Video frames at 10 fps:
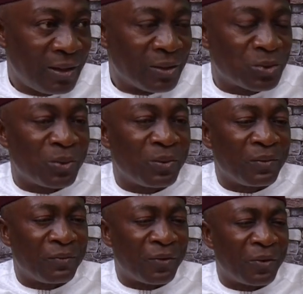So
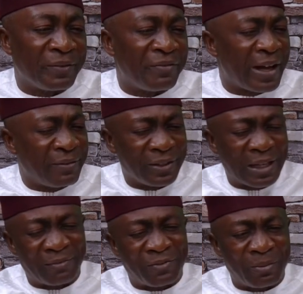for reviving
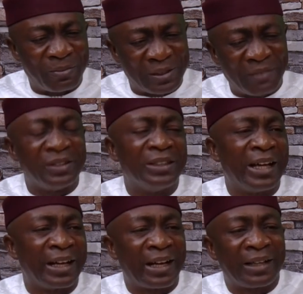and from saving the
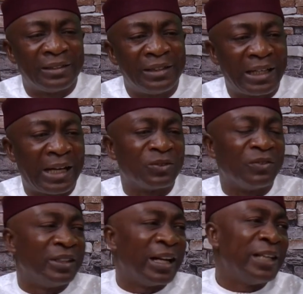naira out
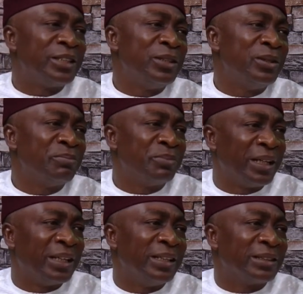of the IC,
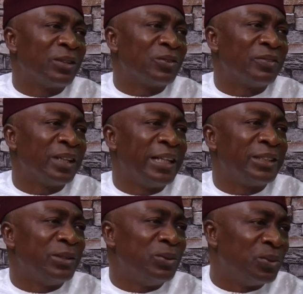bringing it out of the
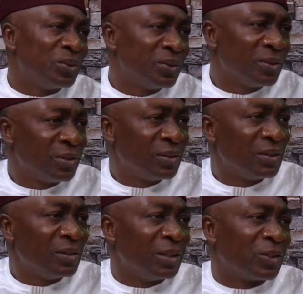ICU,
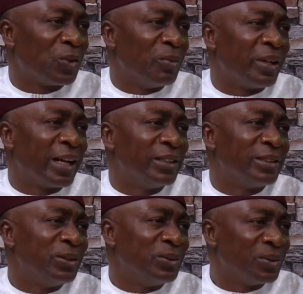economic
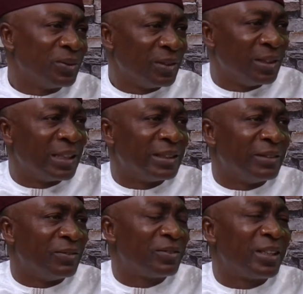ICU,
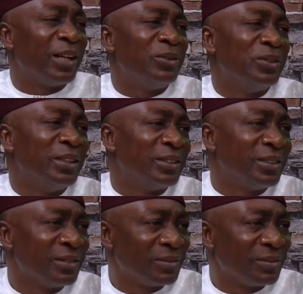intensive care unit,